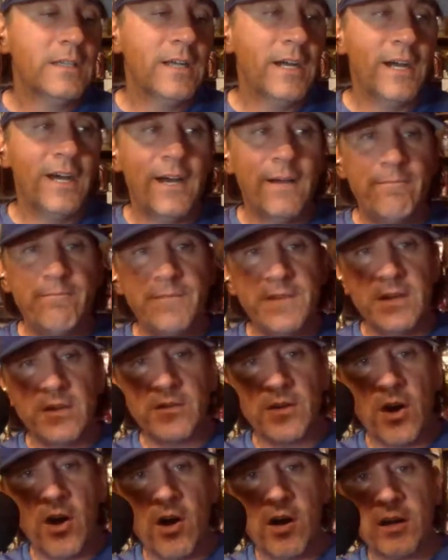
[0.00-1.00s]

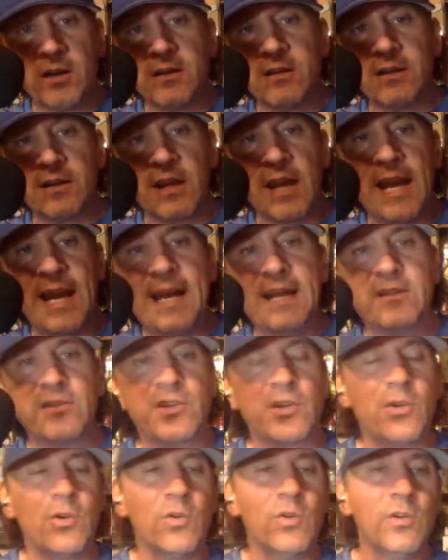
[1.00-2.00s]
The art of the can's
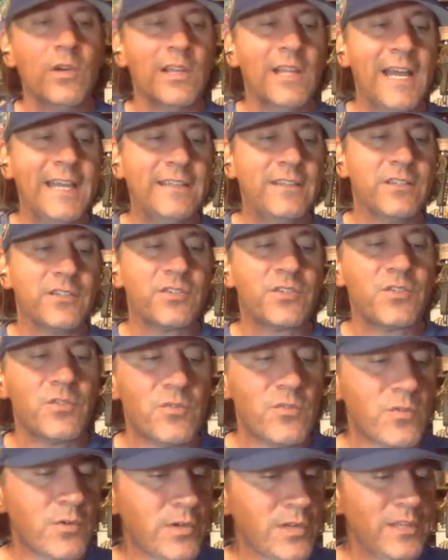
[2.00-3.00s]
cool. I like the
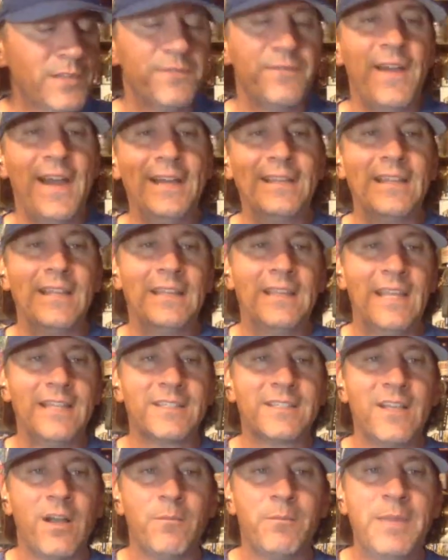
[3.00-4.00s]
story, the fact that they
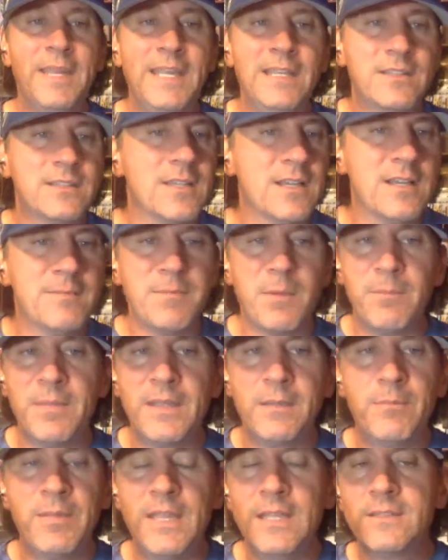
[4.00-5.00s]
sell pizza. I'm a
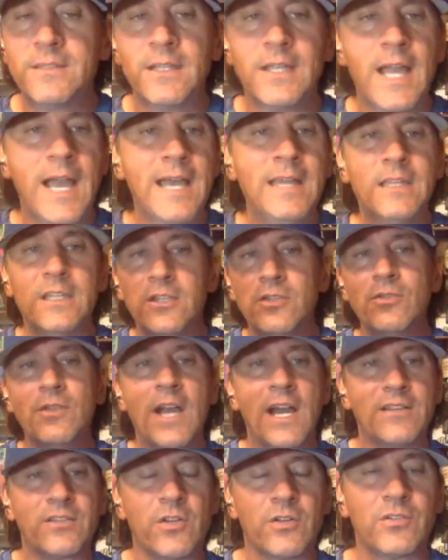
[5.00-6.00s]
big pizza guy. I think you
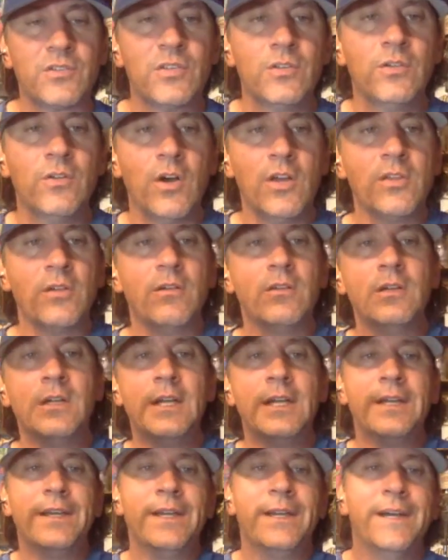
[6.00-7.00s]
guys are too, although,
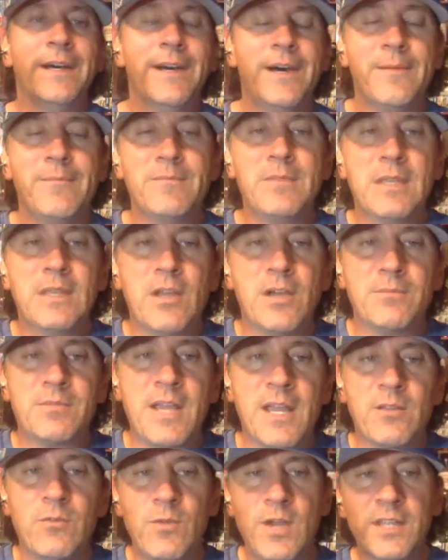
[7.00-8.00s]
I'm
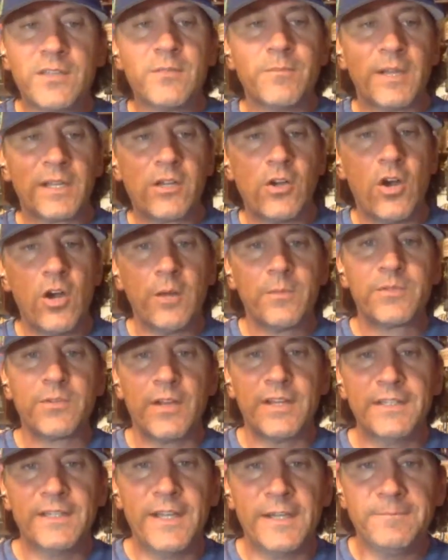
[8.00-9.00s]
kind of watching my carbs
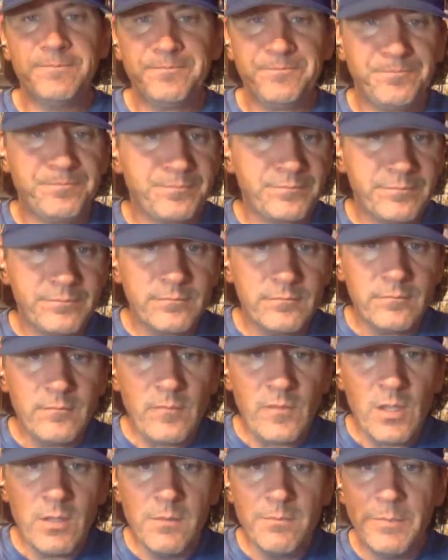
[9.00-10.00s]
right now.
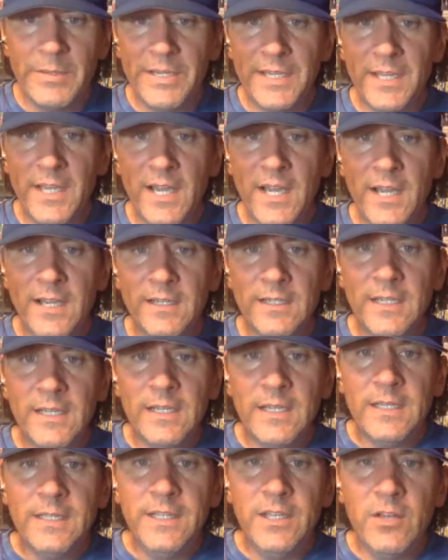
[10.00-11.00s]
But,
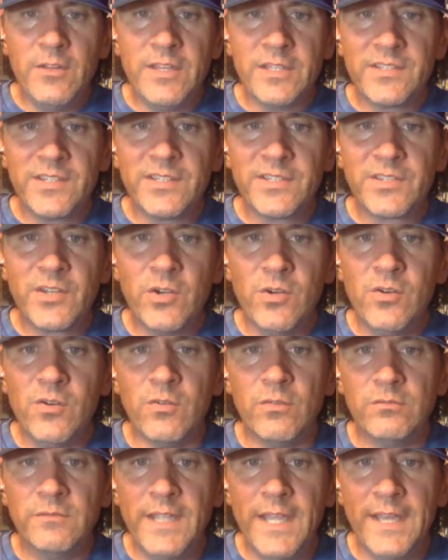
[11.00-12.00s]
this is
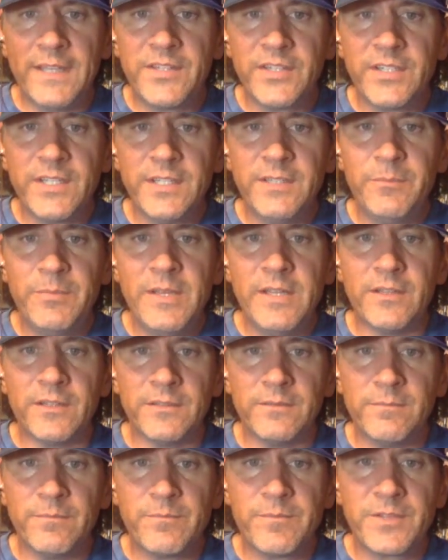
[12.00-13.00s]
cool. Yeah, it's a good
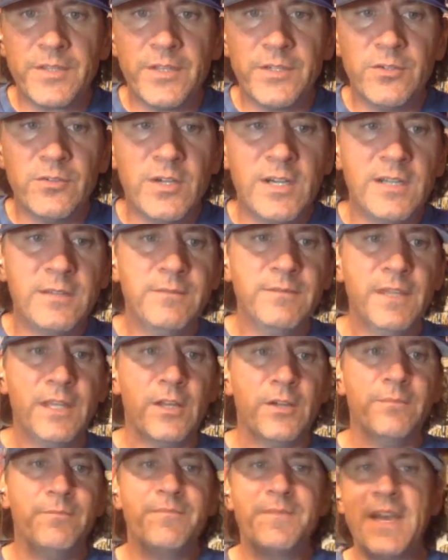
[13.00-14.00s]
beer. So,
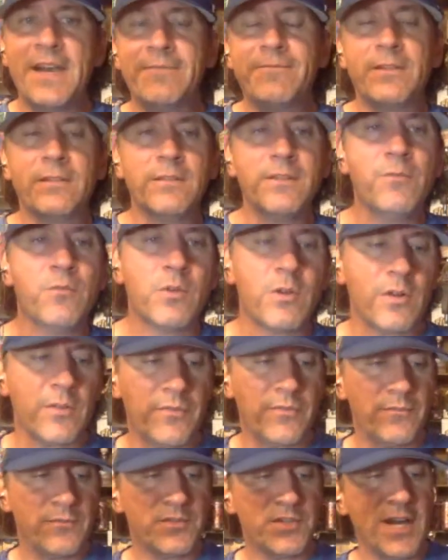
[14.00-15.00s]
definitely
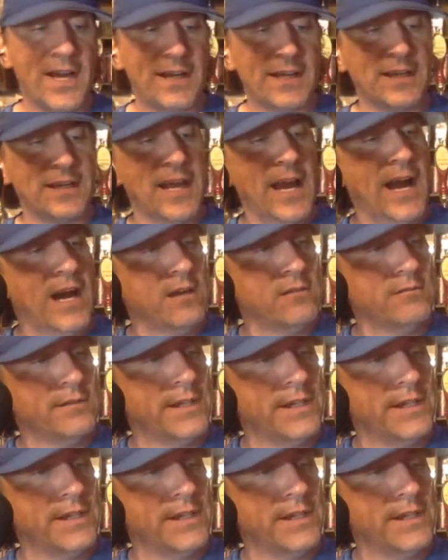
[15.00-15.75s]
worth checking out.